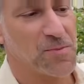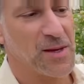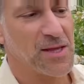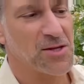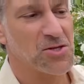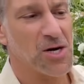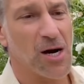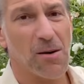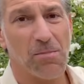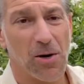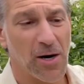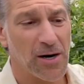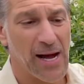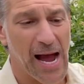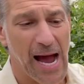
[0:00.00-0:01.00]
being the top
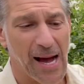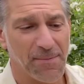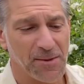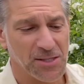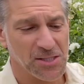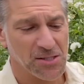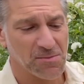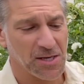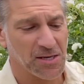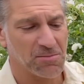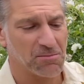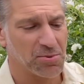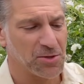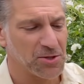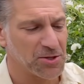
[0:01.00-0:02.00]
part, it happens to be
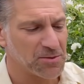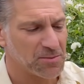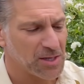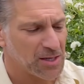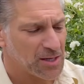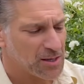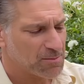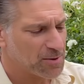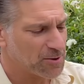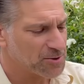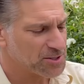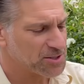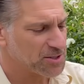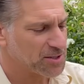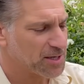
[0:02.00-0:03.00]
in bloom, but we're
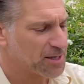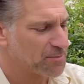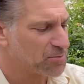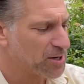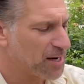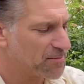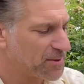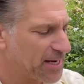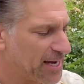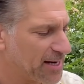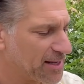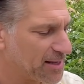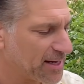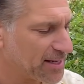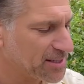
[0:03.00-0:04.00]
still gonna propagate
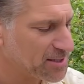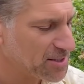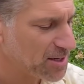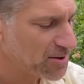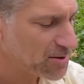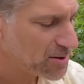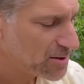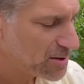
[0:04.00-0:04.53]
it like so.